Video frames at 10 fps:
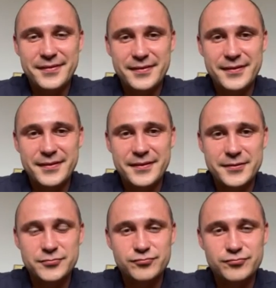
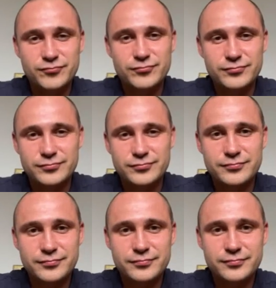
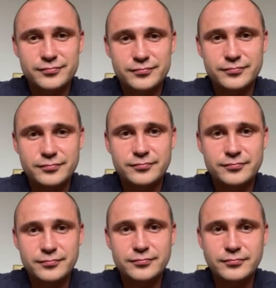
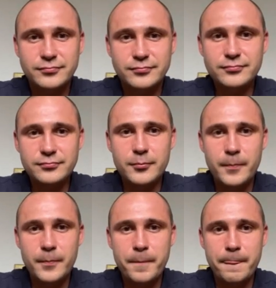
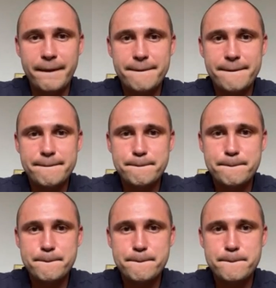
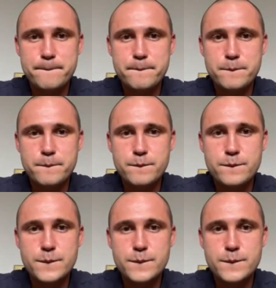(silent)